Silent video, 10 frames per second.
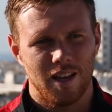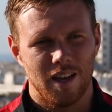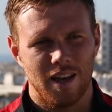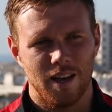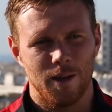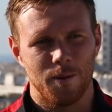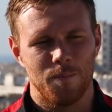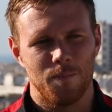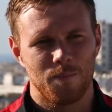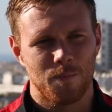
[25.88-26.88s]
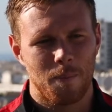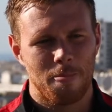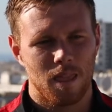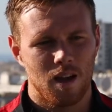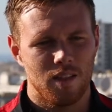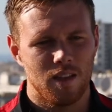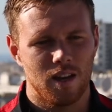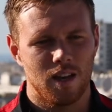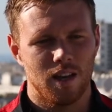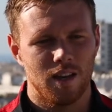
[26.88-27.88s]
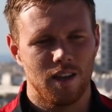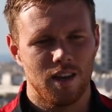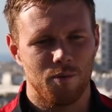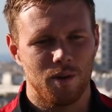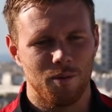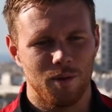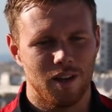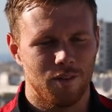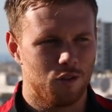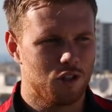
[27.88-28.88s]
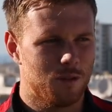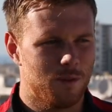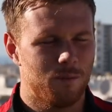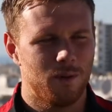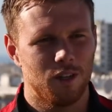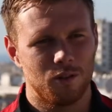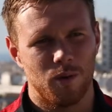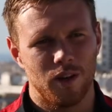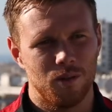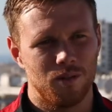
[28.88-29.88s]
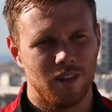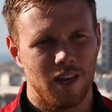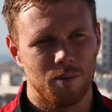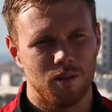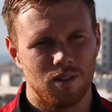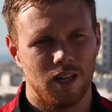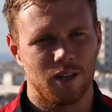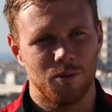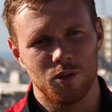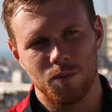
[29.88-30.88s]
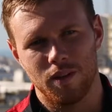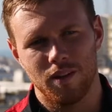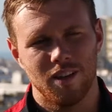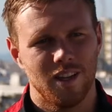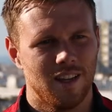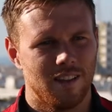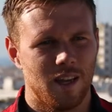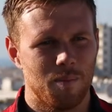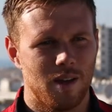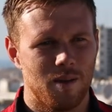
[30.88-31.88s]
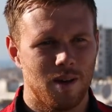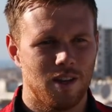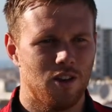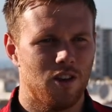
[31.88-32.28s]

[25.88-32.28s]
And then we unfortunately lost 1-0 to Gamba Osaka, which meant they played Man